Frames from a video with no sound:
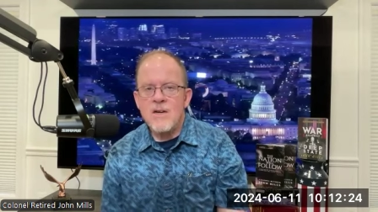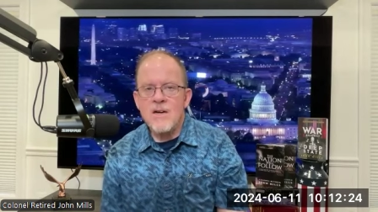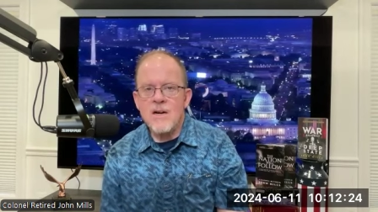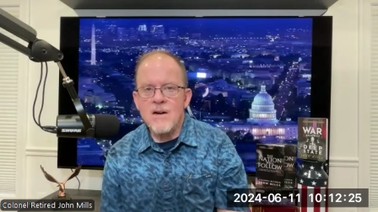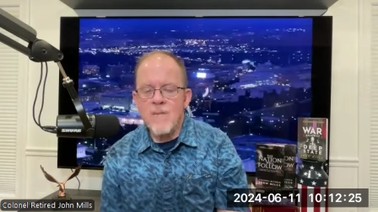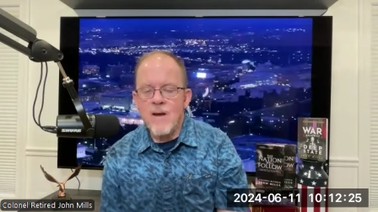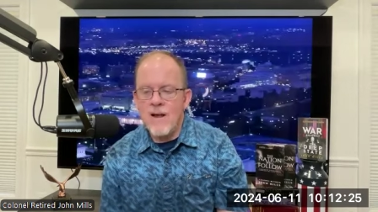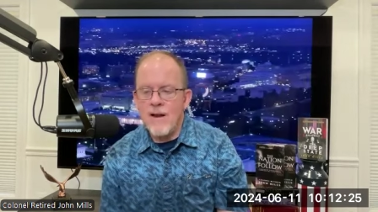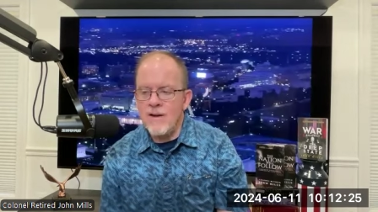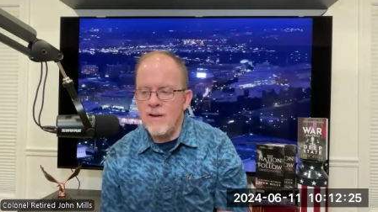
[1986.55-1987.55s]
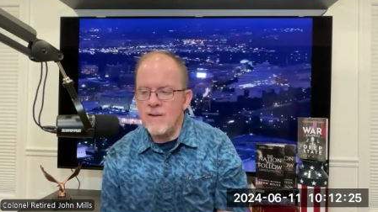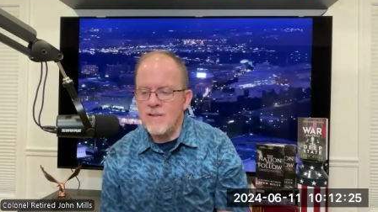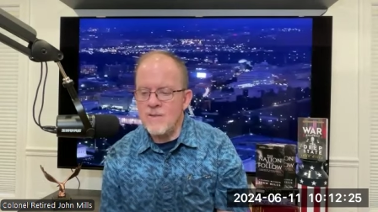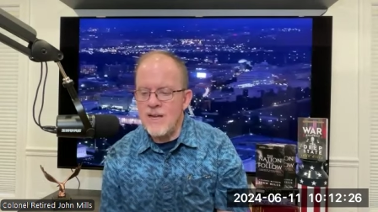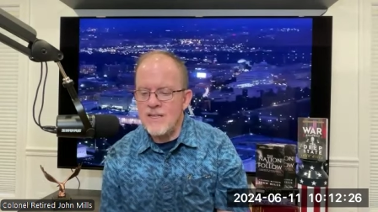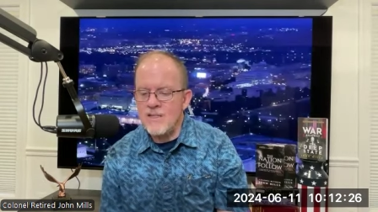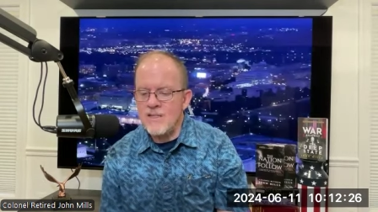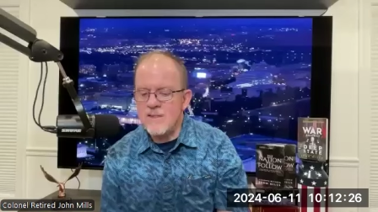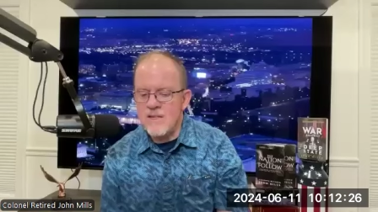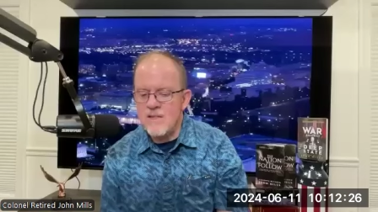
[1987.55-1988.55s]
um, and uh, so
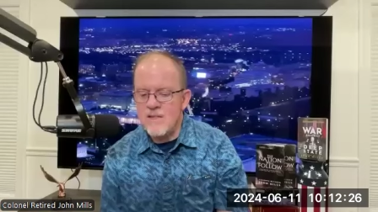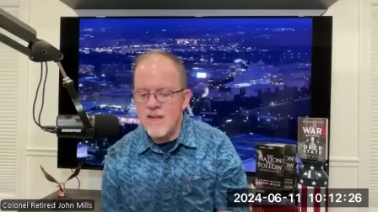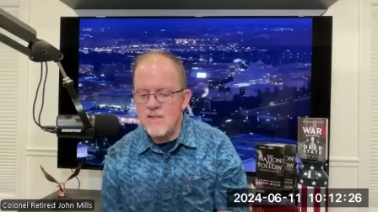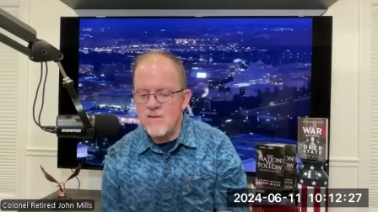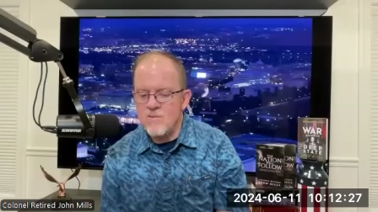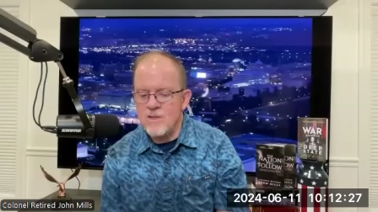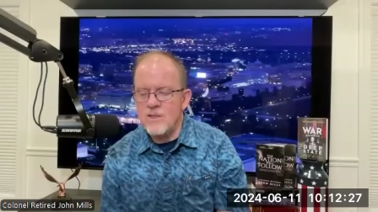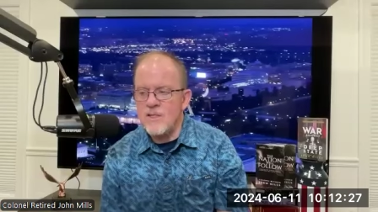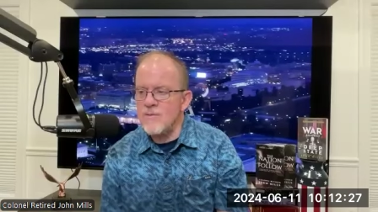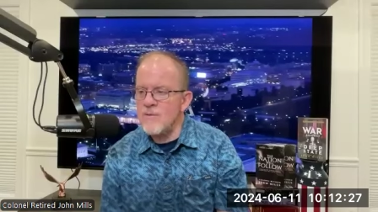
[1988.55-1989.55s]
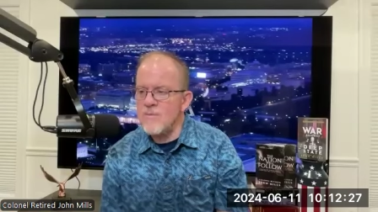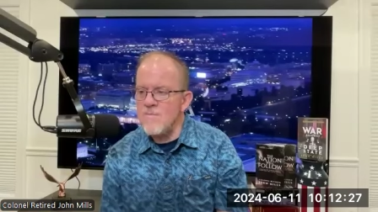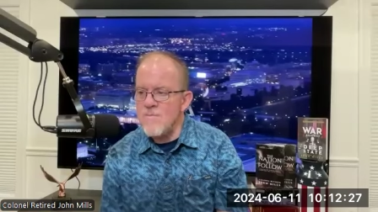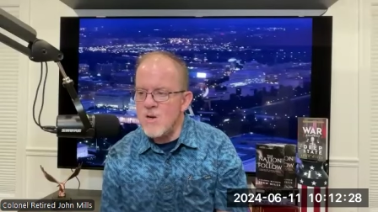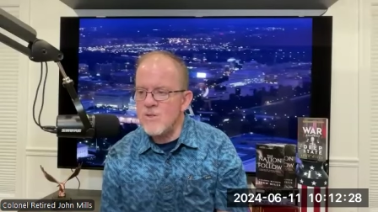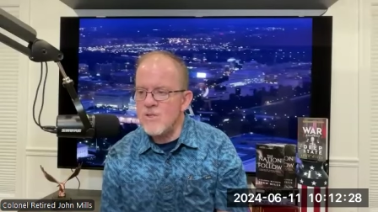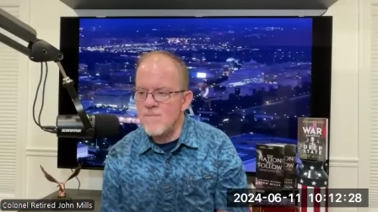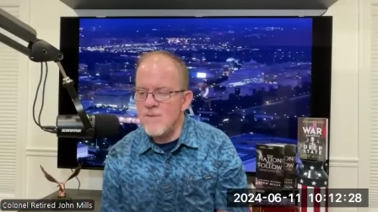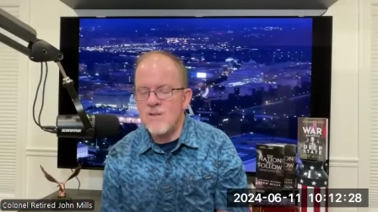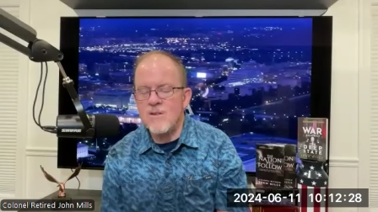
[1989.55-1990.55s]
that's that's that's really for most
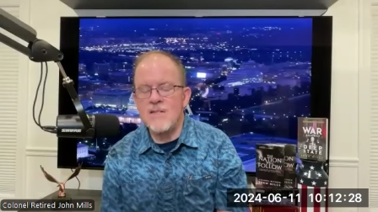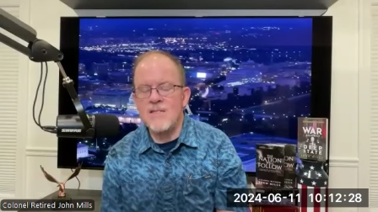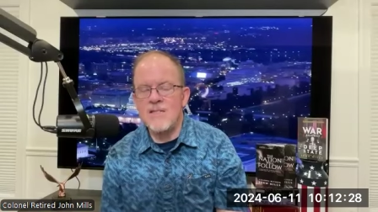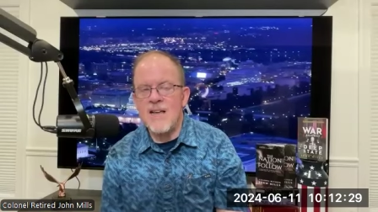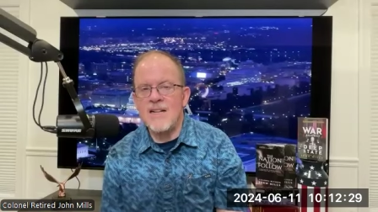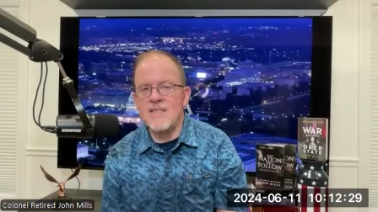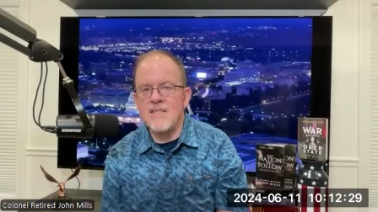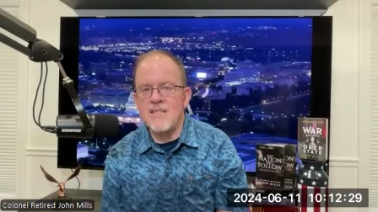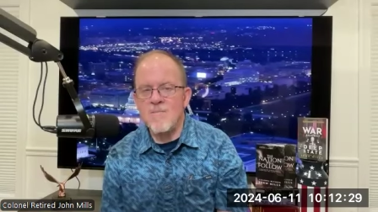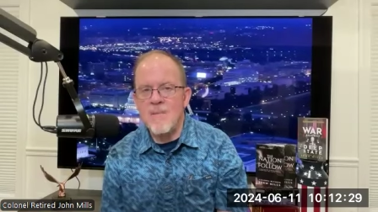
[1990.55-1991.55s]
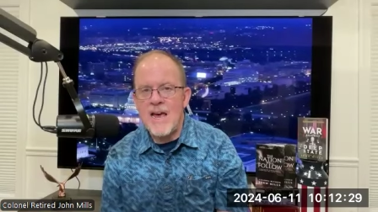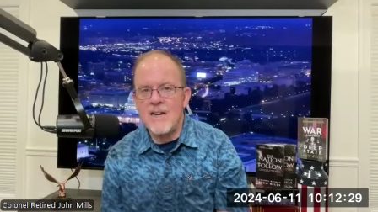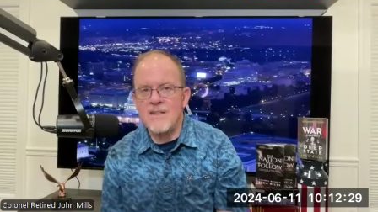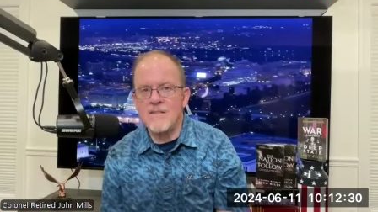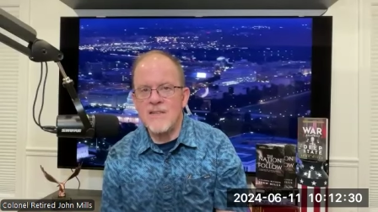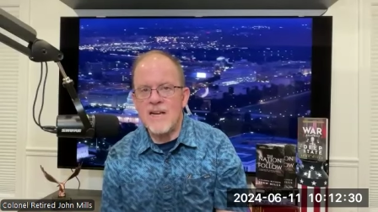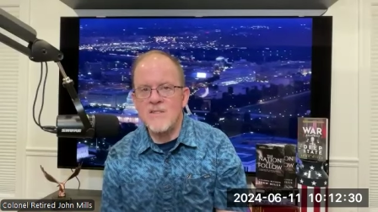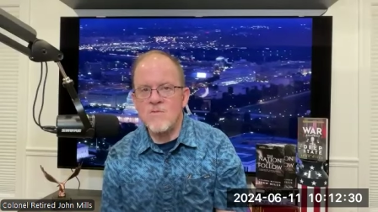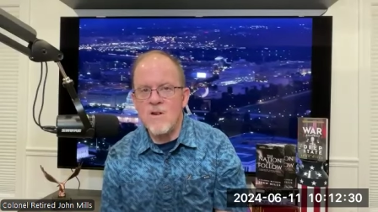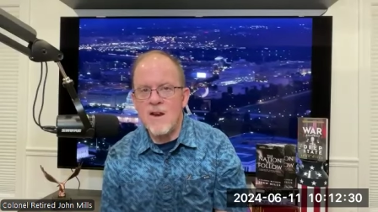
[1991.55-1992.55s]
Americans that's the battle
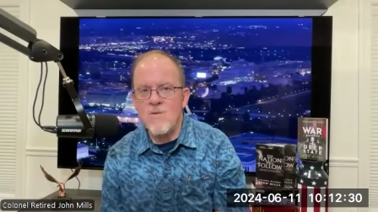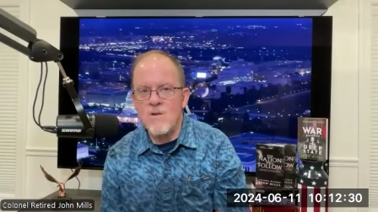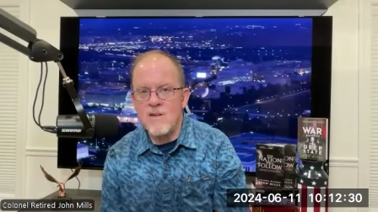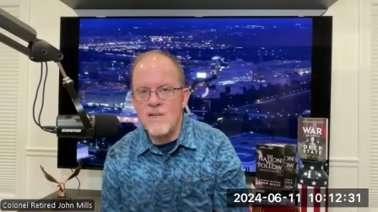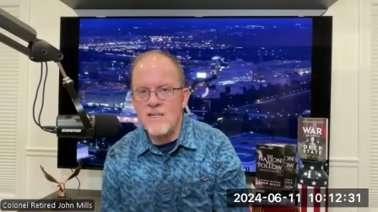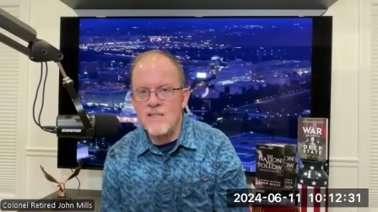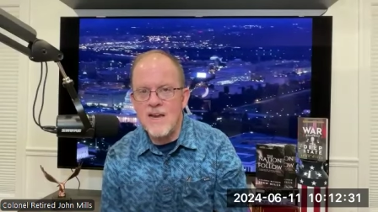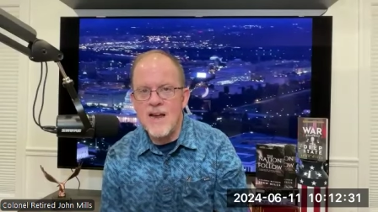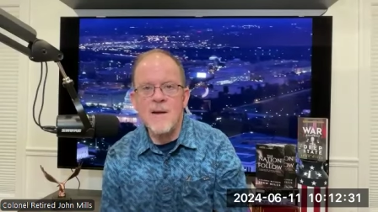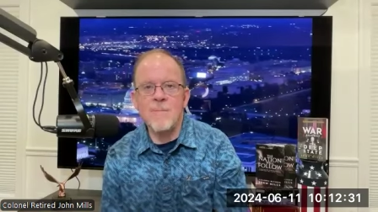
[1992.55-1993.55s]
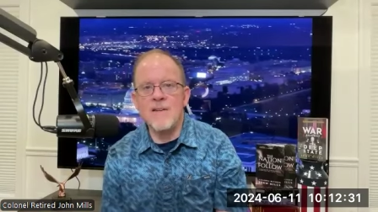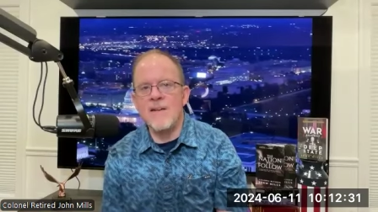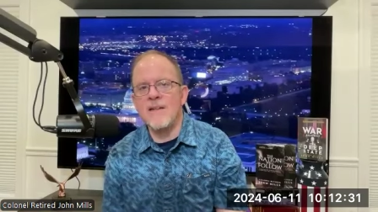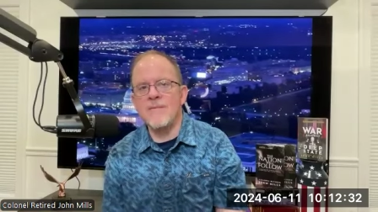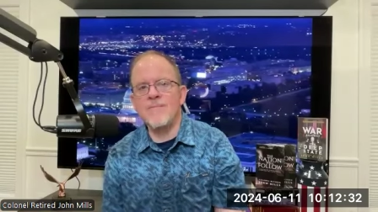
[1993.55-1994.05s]
that's right where it needs to happen at.